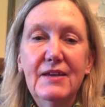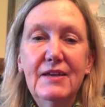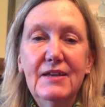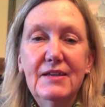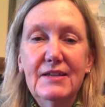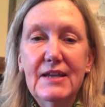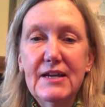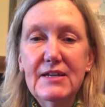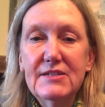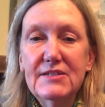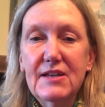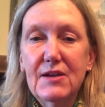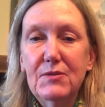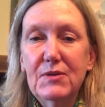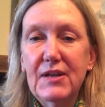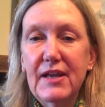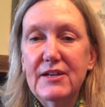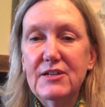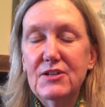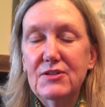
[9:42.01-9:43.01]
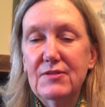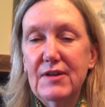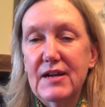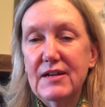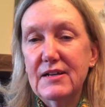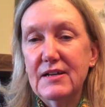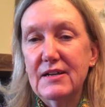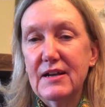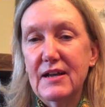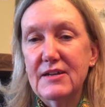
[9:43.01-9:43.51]
Next, I would like to
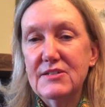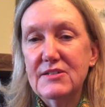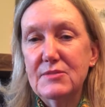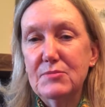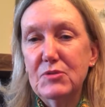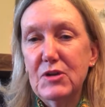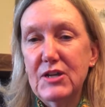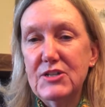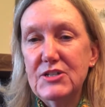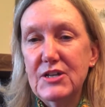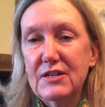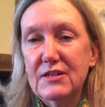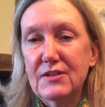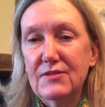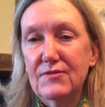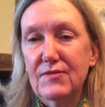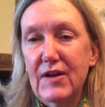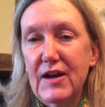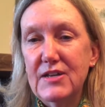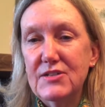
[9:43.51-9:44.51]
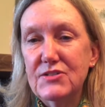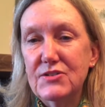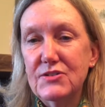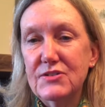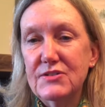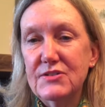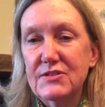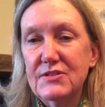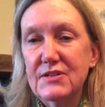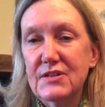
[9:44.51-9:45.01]
recognize the project
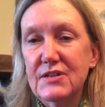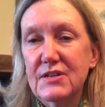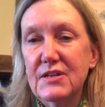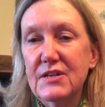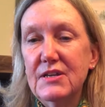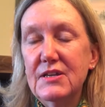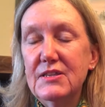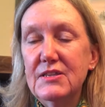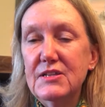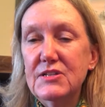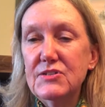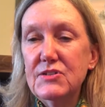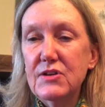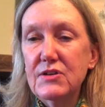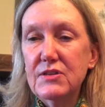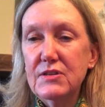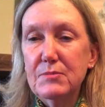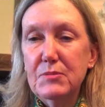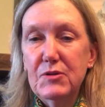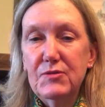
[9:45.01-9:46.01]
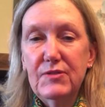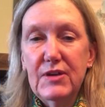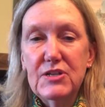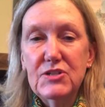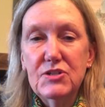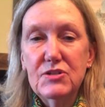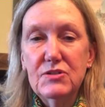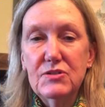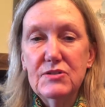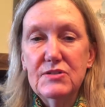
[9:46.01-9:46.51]
advisors. These are the
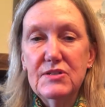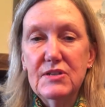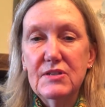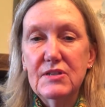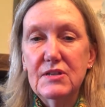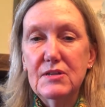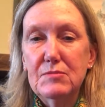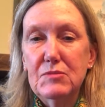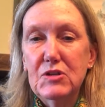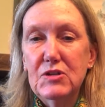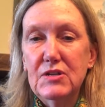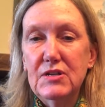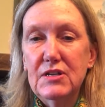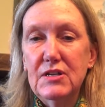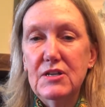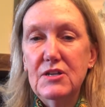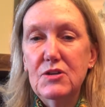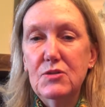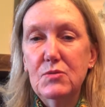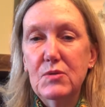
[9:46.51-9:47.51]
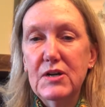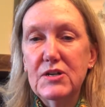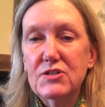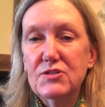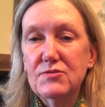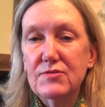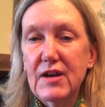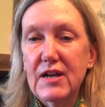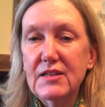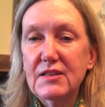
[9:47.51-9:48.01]
professionals in the community who work
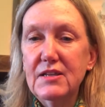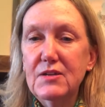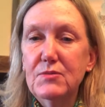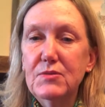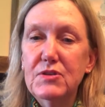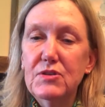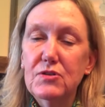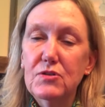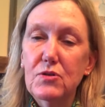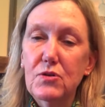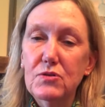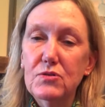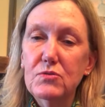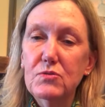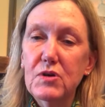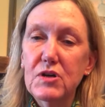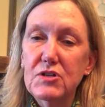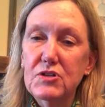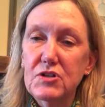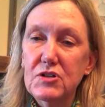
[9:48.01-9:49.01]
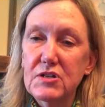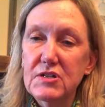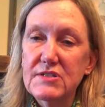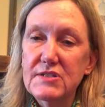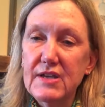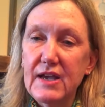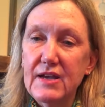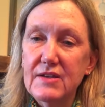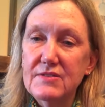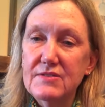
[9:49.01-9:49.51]
directly with the Gold Award Girl
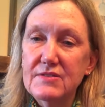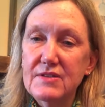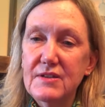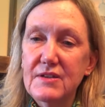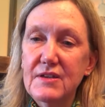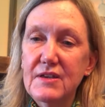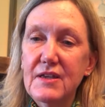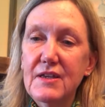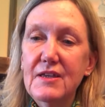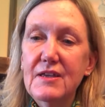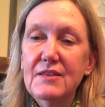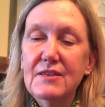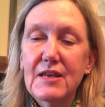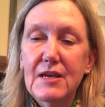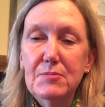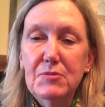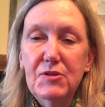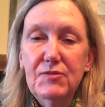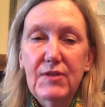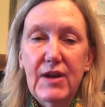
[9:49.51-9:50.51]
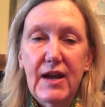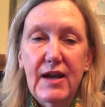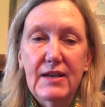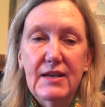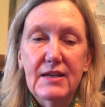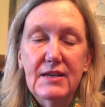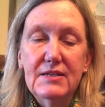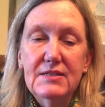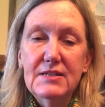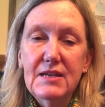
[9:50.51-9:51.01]
Scouts. They provide
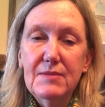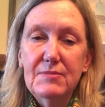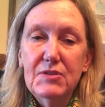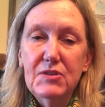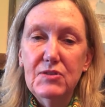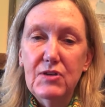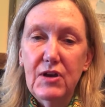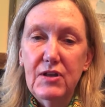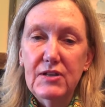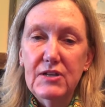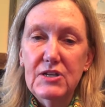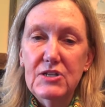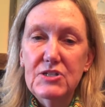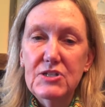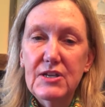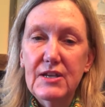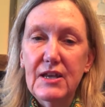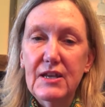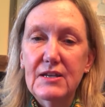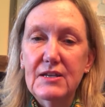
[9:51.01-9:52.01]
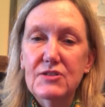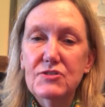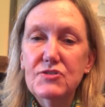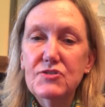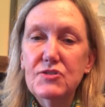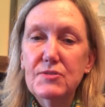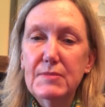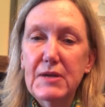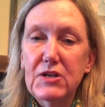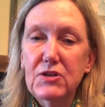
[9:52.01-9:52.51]
in-depth knowledge and
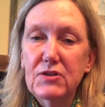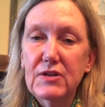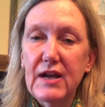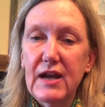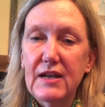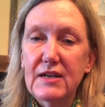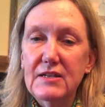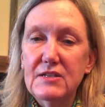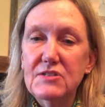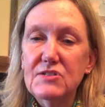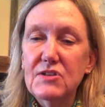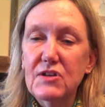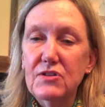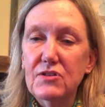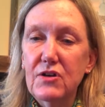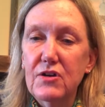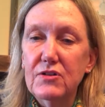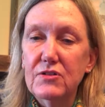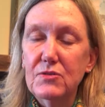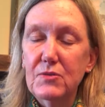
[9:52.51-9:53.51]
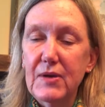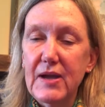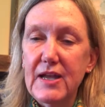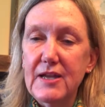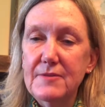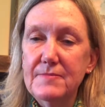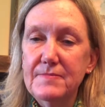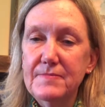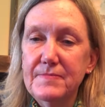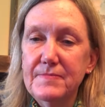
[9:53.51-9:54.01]
instrumental guidance along the
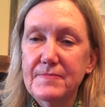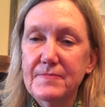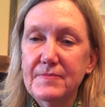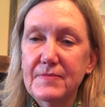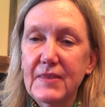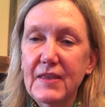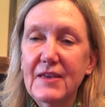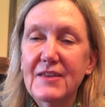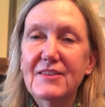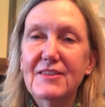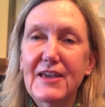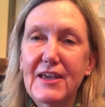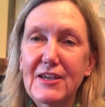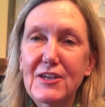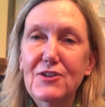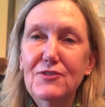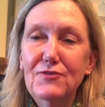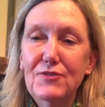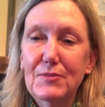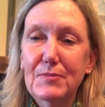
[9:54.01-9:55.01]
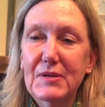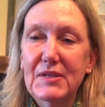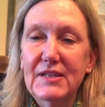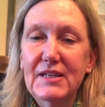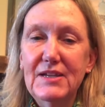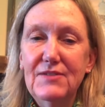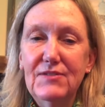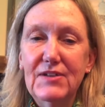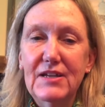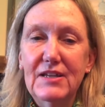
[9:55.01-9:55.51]
way. Thank you for
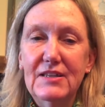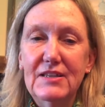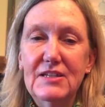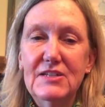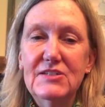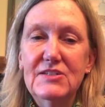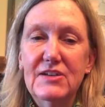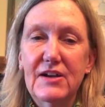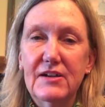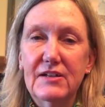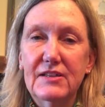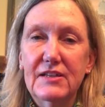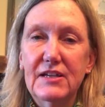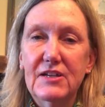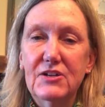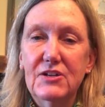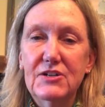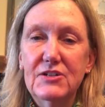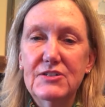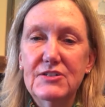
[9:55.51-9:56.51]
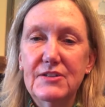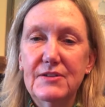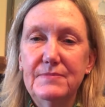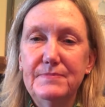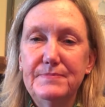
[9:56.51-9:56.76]
believing in these young leaders.